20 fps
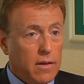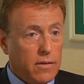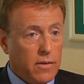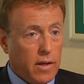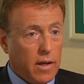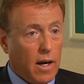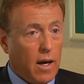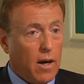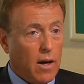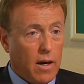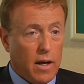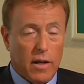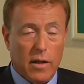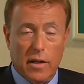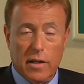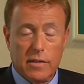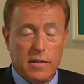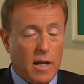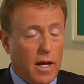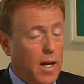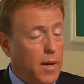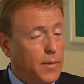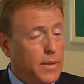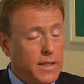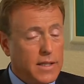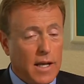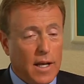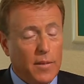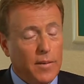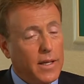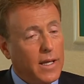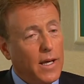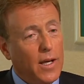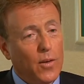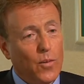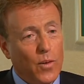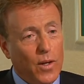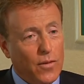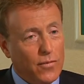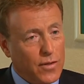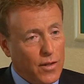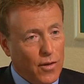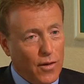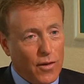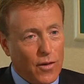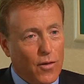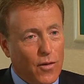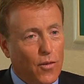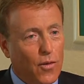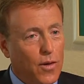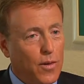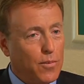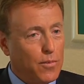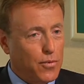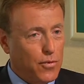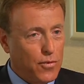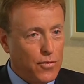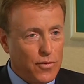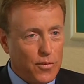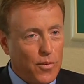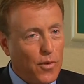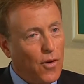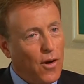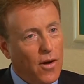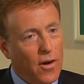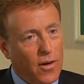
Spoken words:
They are, and time again we have to go to court and prove them wrong.